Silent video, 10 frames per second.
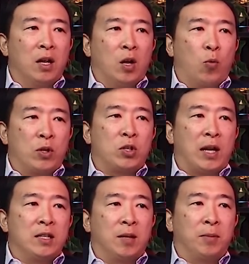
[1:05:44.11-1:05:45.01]
which
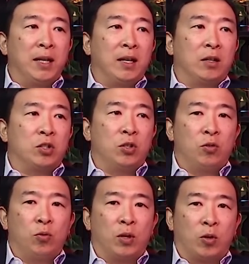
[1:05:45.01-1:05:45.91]
ends up leading
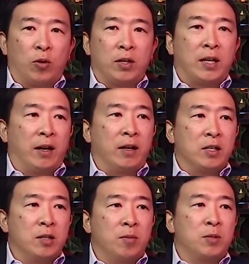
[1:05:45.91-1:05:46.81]
to authoritarianism,